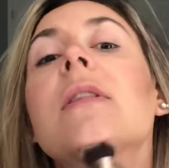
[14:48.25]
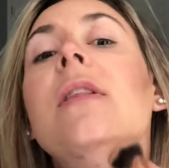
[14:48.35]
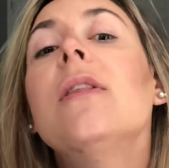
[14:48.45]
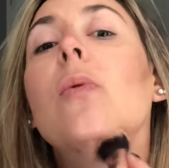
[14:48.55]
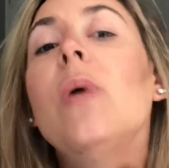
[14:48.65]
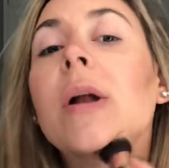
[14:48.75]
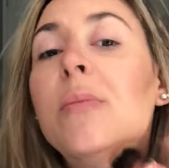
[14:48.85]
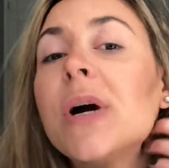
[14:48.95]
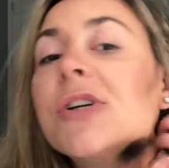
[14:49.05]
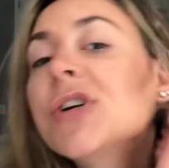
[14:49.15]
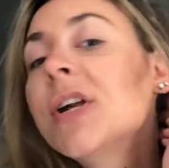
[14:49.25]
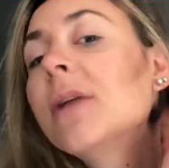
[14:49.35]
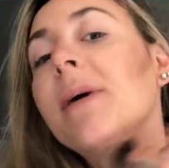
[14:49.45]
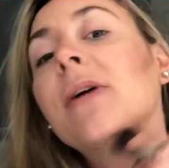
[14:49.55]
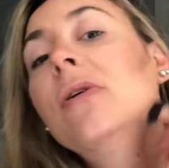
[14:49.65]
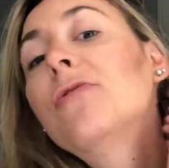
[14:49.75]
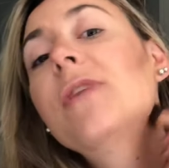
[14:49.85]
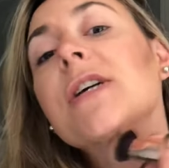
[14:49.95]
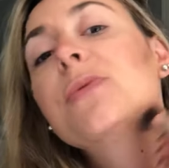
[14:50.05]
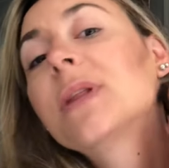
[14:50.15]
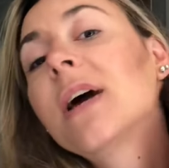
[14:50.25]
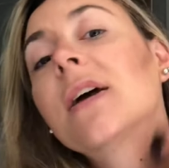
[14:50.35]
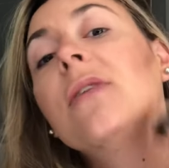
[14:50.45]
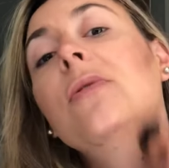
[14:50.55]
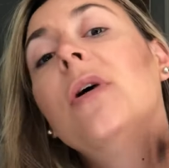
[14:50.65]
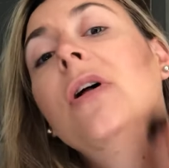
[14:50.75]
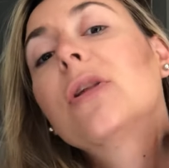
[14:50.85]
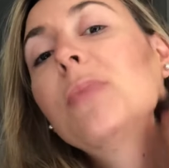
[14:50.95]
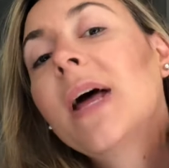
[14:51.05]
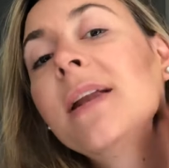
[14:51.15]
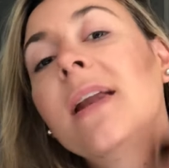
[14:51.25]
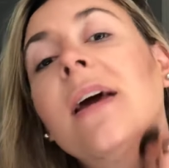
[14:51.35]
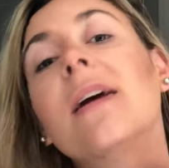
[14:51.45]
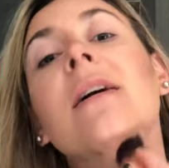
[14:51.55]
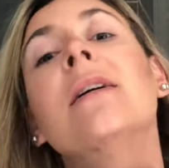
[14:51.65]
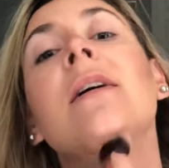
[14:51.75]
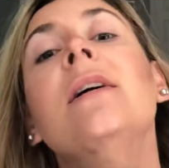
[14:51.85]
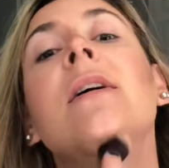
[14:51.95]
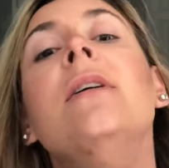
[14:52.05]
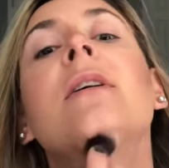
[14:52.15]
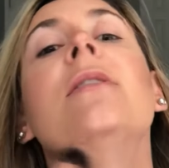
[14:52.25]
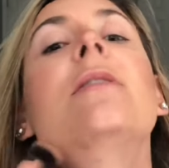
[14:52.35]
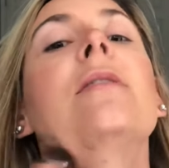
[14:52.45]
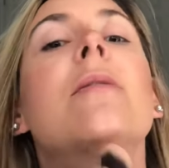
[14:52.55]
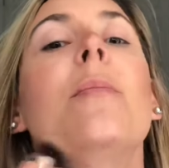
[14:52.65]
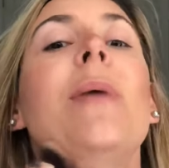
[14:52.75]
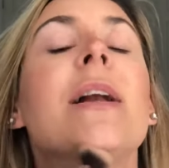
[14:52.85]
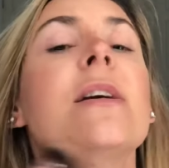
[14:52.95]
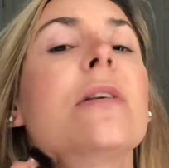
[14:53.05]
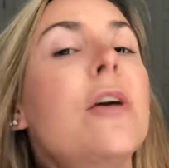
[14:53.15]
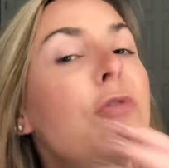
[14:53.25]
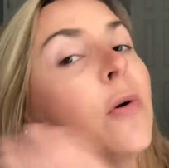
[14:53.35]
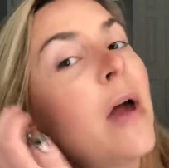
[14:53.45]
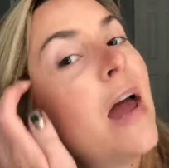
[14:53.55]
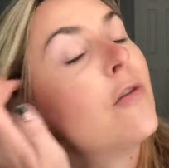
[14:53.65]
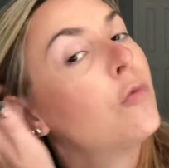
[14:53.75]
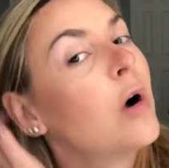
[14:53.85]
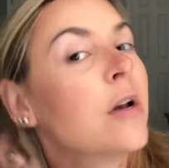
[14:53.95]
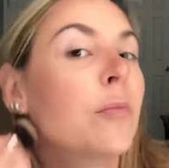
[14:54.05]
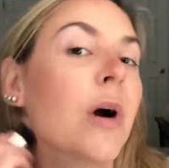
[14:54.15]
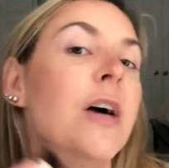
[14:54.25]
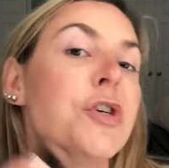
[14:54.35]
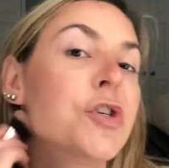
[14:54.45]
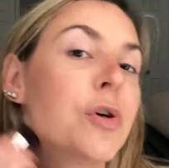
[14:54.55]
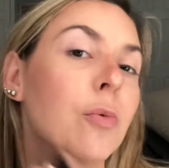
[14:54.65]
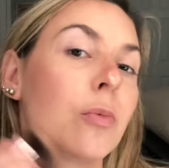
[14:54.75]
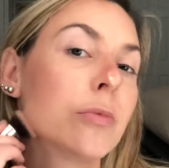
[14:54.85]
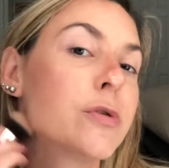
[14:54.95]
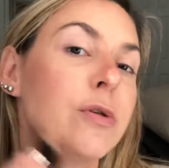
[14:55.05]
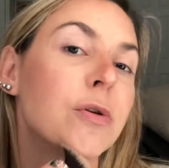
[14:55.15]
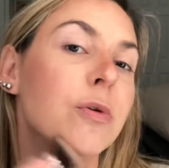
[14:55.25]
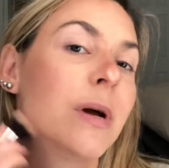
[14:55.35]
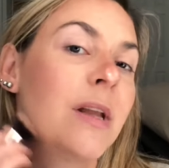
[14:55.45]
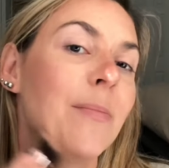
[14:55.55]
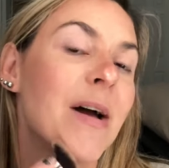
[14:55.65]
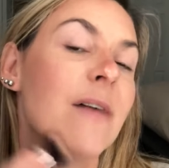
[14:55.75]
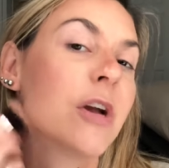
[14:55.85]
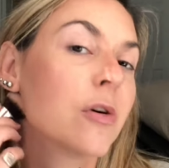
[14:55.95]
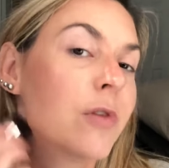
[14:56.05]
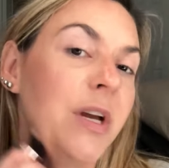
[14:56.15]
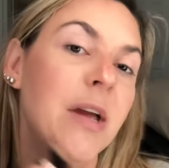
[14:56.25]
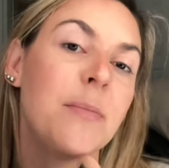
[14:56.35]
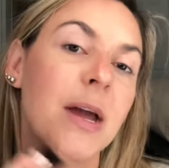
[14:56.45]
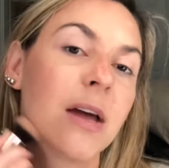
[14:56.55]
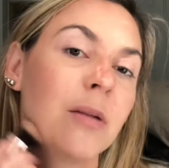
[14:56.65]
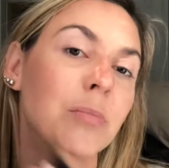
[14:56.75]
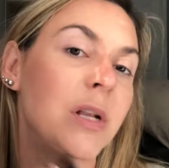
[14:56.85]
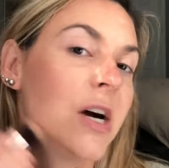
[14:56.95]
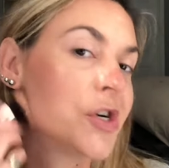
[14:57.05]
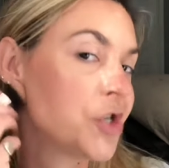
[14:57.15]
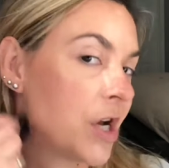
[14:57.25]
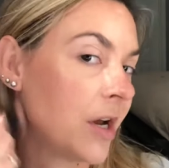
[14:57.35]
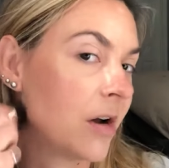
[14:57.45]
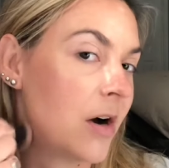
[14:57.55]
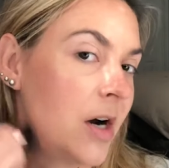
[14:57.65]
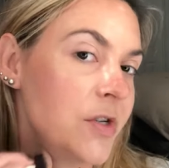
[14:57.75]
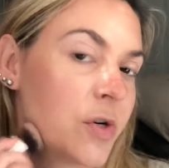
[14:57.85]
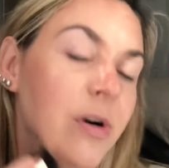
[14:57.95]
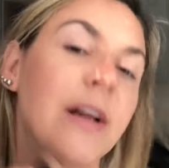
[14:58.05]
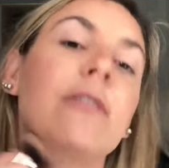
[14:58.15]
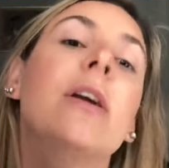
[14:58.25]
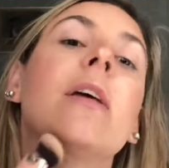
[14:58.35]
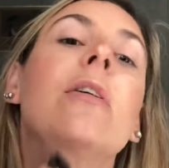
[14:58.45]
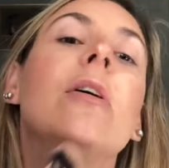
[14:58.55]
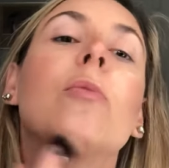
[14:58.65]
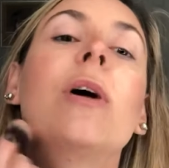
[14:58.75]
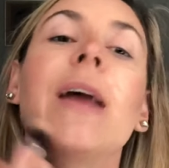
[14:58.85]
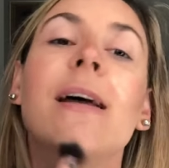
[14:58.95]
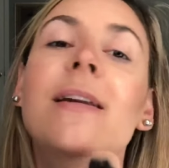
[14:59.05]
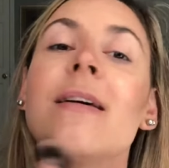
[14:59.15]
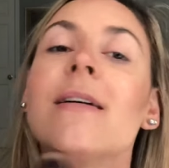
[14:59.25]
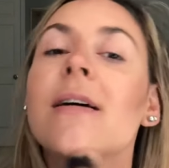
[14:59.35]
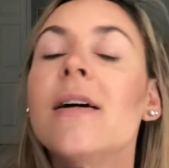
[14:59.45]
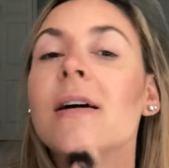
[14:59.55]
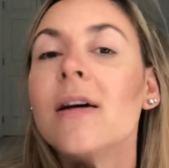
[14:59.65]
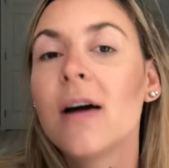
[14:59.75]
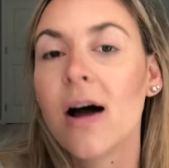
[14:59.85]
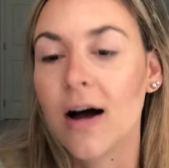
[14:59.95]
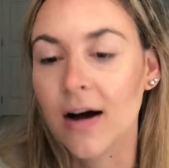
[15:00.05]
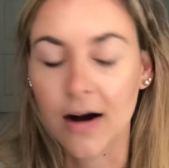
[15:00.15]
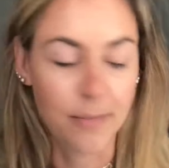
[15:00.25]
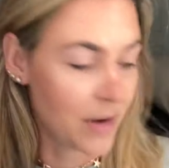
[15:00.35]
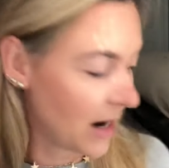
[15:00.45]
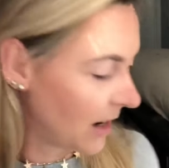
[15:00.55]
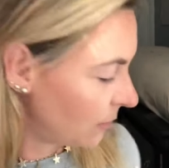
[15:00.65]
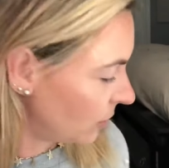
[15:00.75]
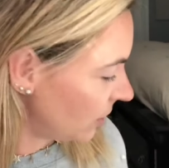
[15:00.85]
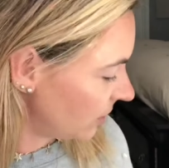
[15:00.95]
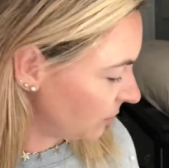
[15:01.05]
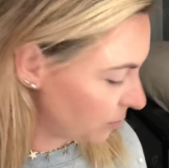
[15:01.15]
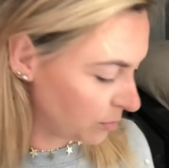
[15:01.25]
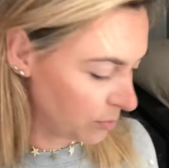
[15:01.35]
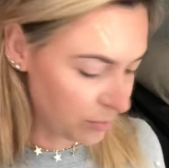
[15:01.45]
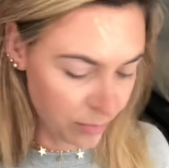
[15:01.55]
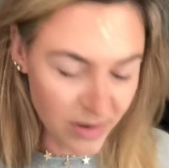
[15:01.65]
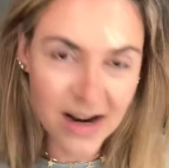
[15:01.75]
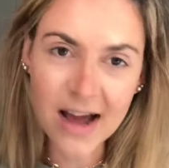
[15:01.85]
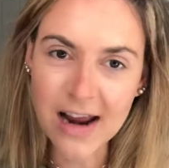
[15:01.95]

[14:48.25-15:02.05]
the one brush I did my whole face with. I can do all the blending. But if you have one brush, so you end up having cream and blush and contour and everything on one end, I would Not